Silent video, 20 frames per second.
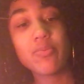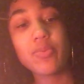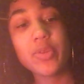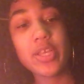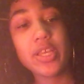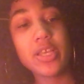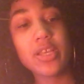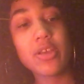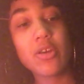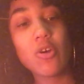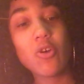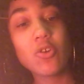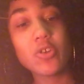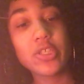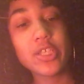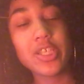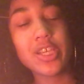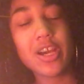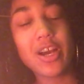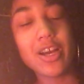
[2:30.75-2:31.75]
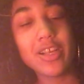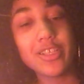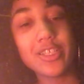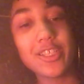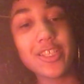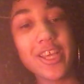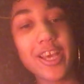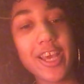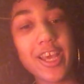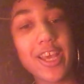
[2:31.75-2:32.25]
be holding on
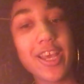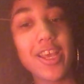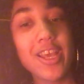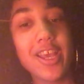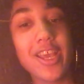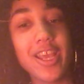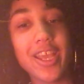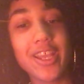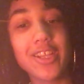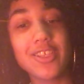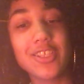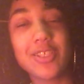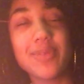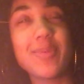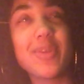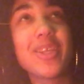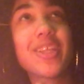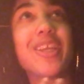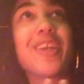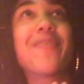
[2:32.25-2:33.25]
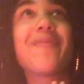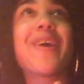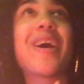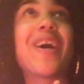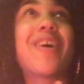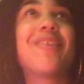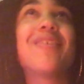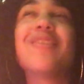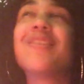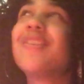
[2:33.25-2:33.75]
to that and just being like,
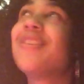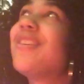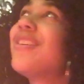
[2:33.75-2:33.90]
wow,